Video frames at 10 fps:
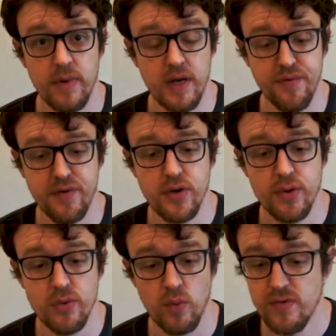If
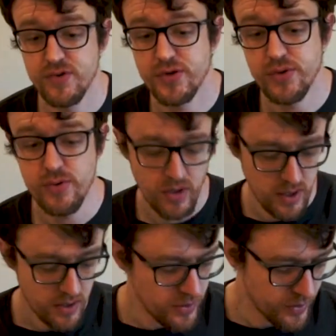you want to,
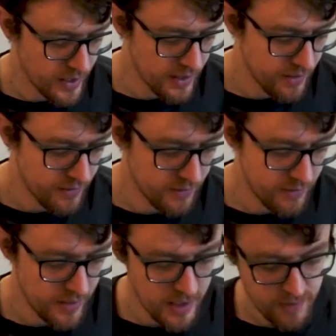you
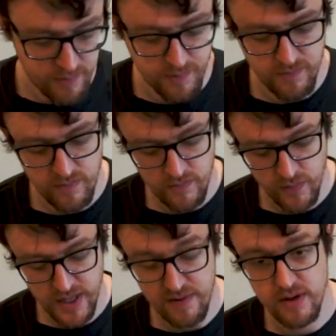can,
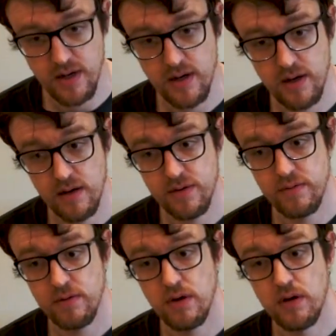we have a
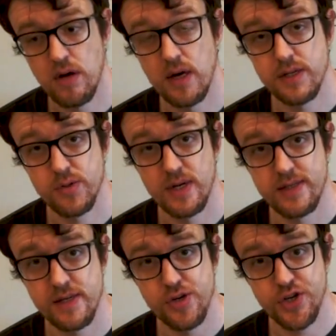
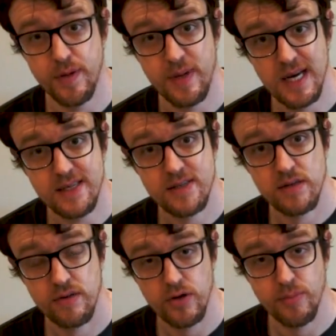I2C
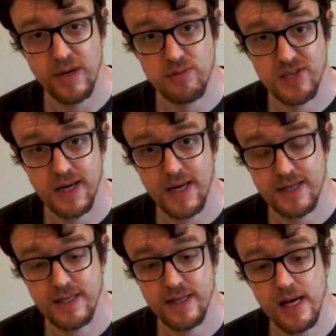GPS that you'll be able to
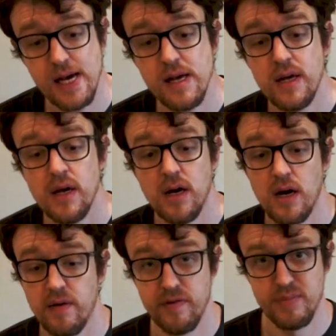connect in there
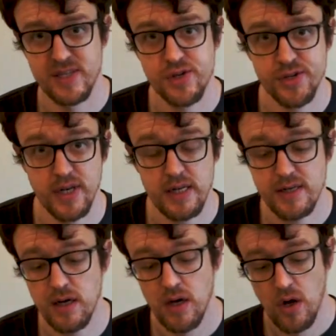for position
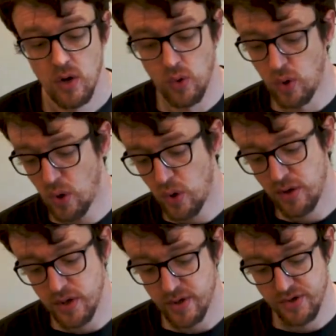data,
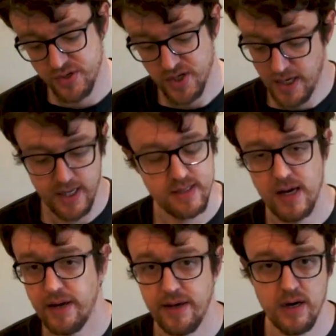or you can just connect
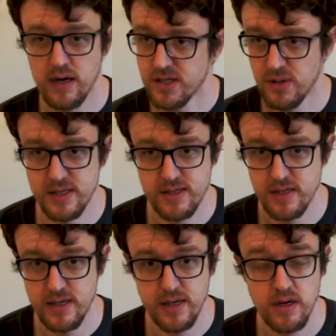any
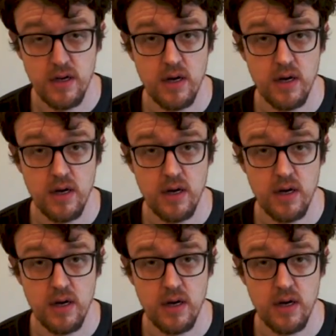I2C